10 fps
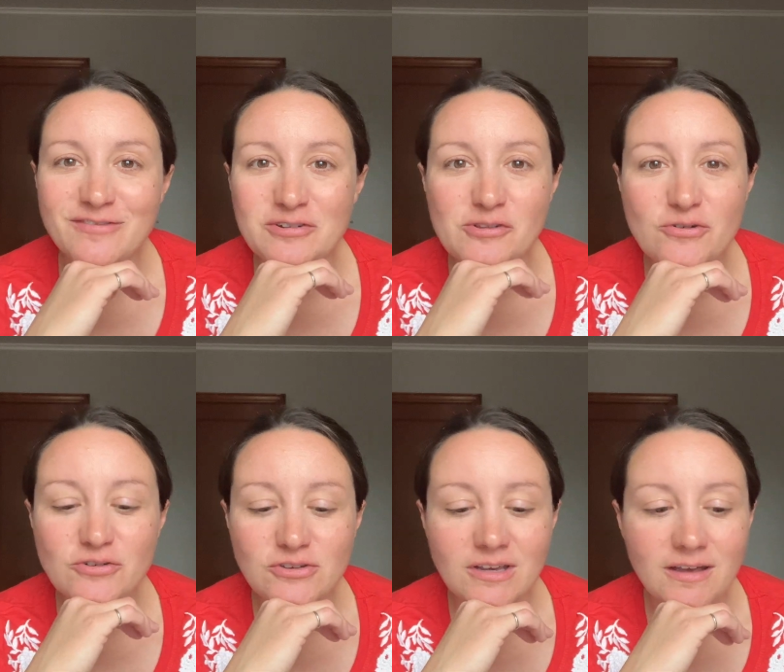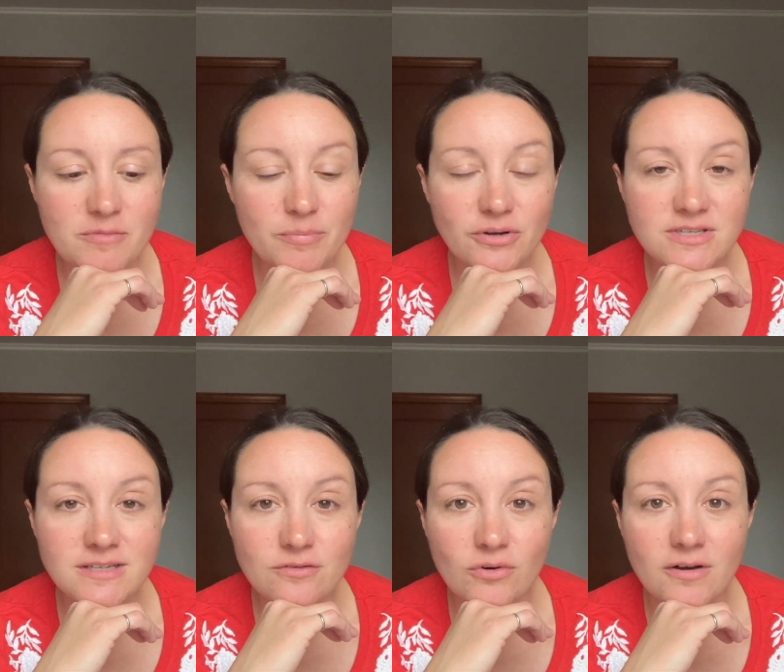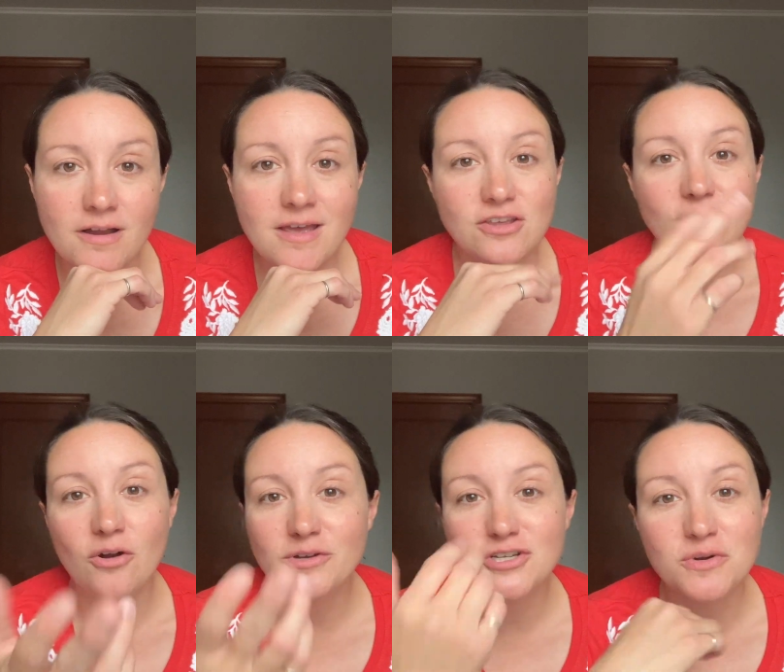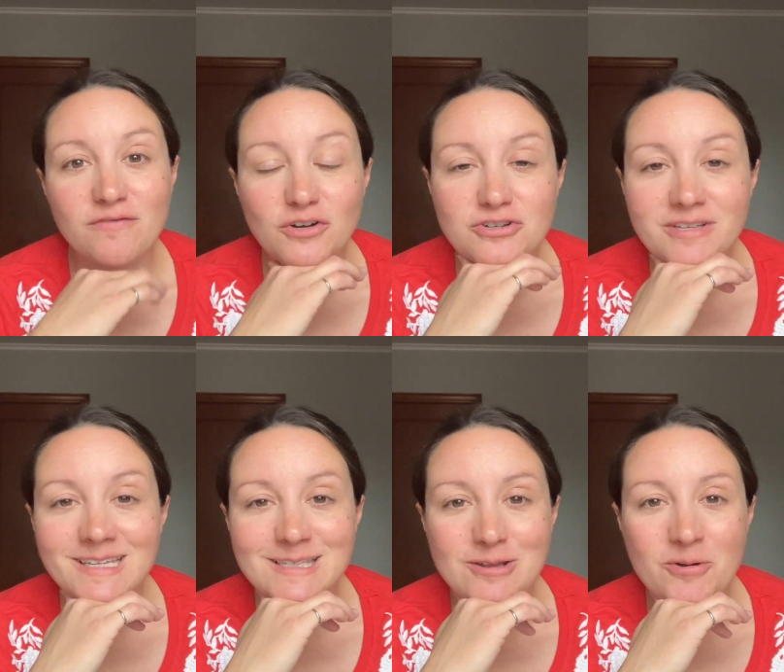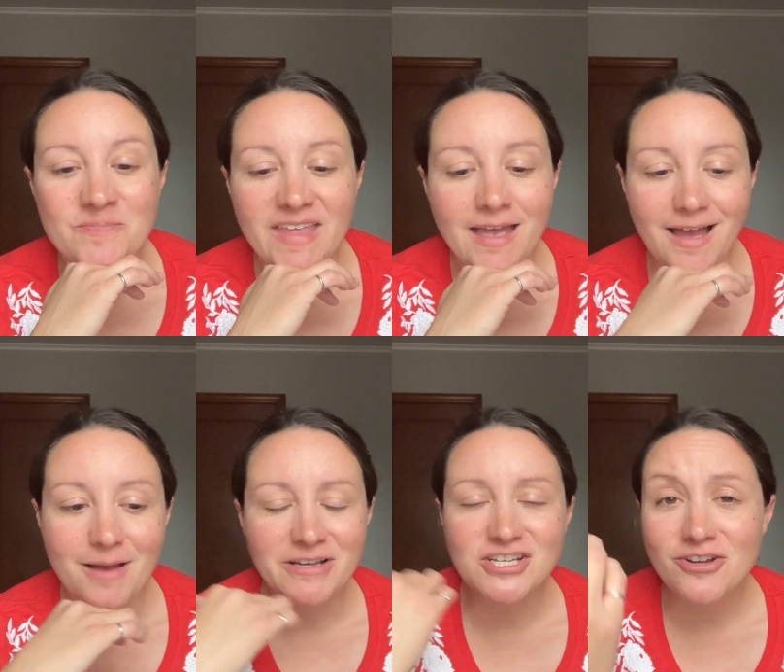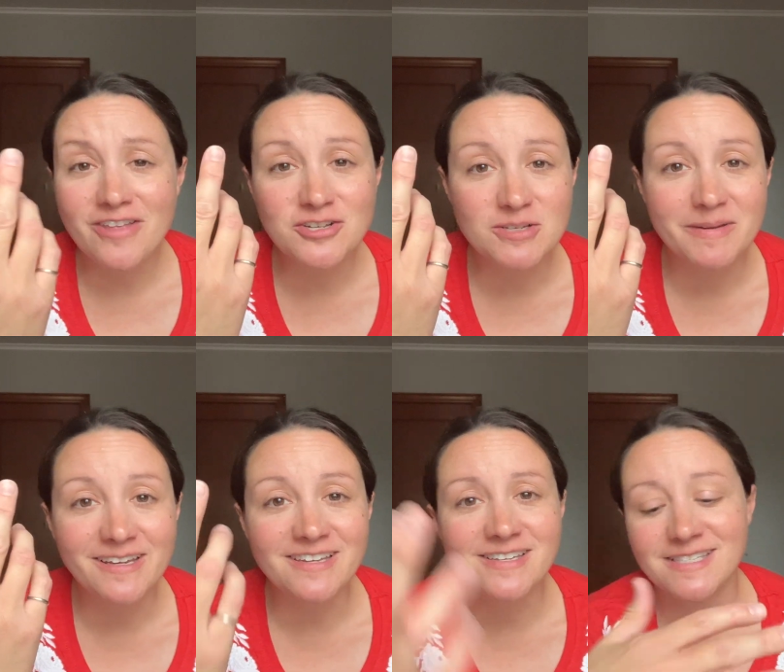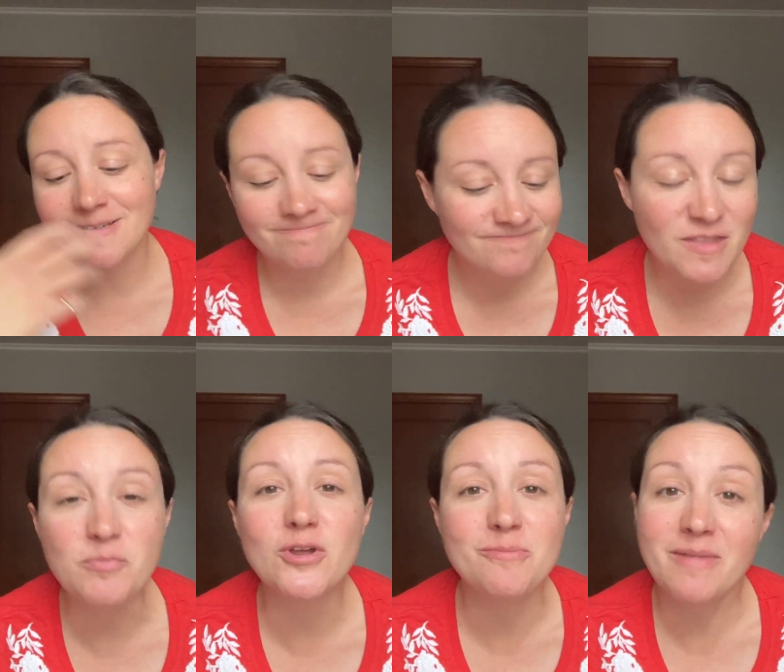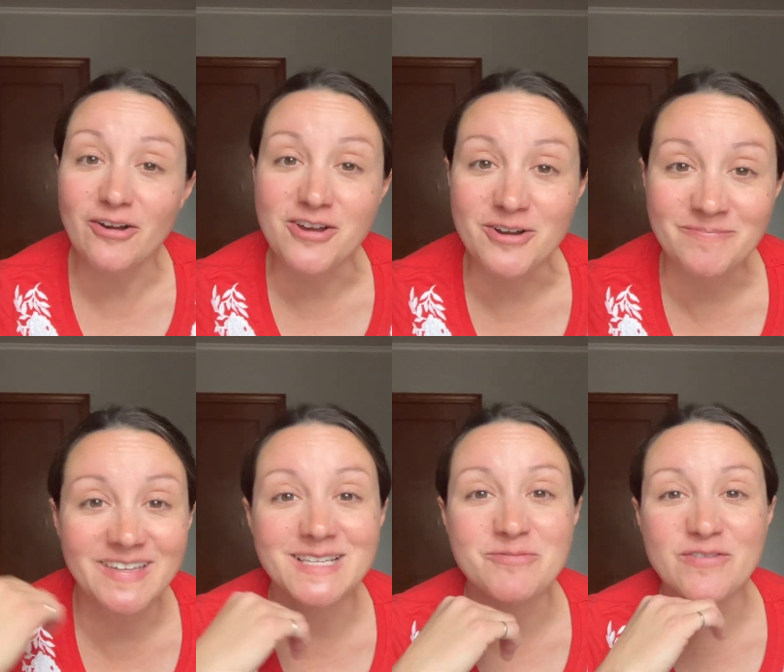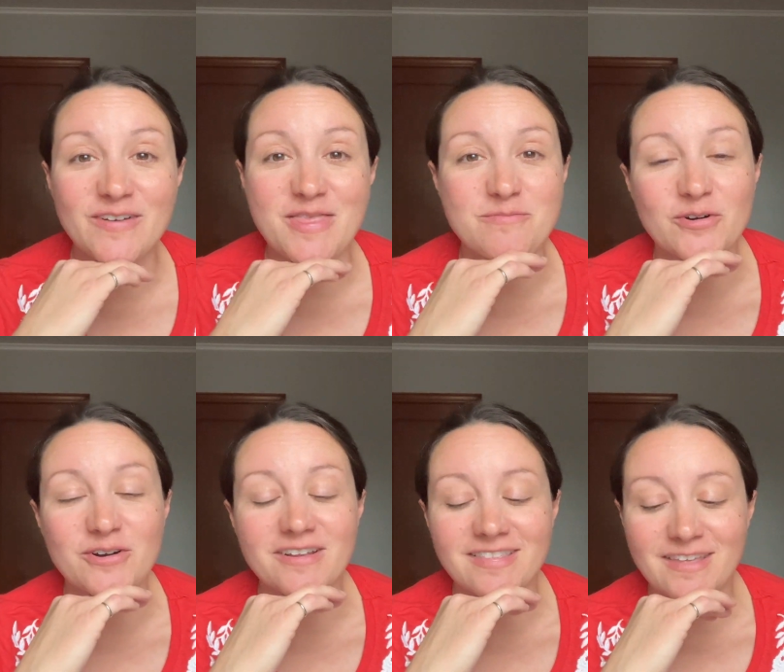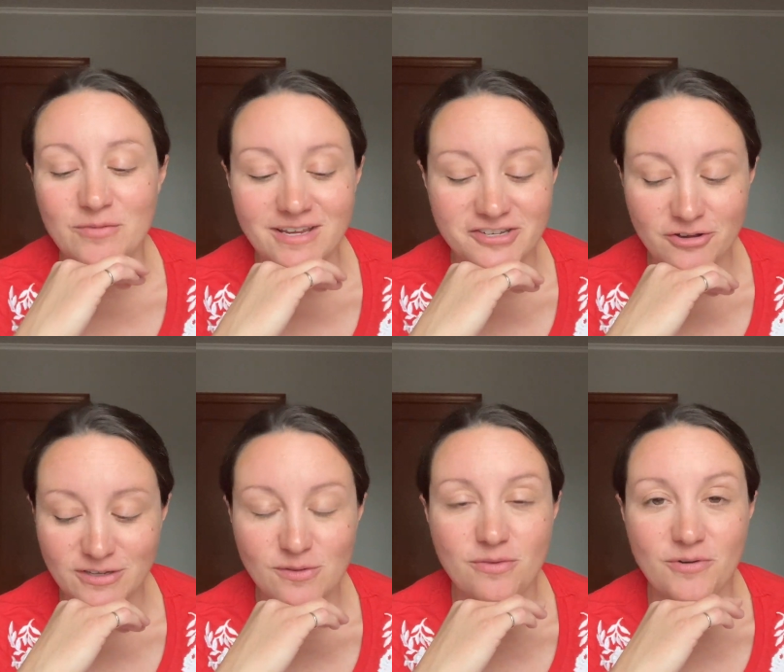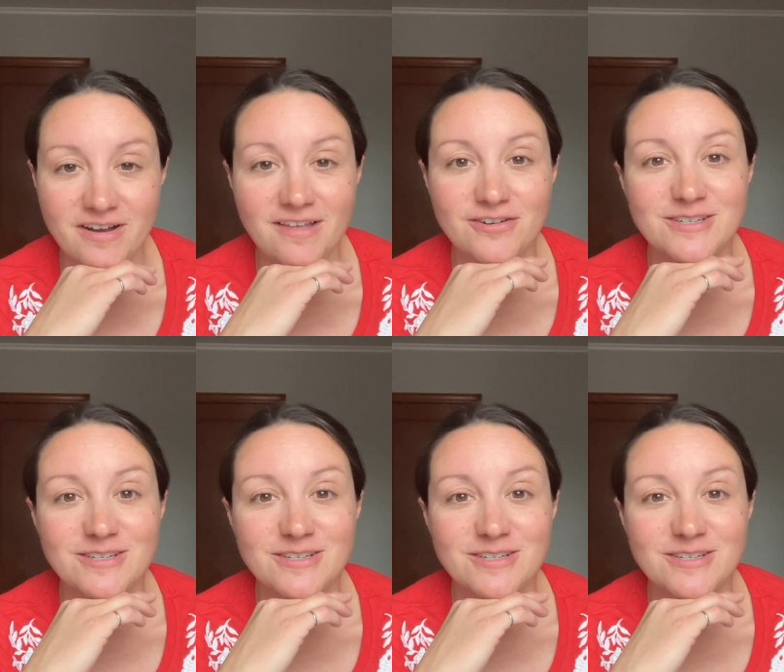If you're local, you can come in person, or you can always join virtually. So I share that just because the more the merrier. It's more fun the more that we share this with one another.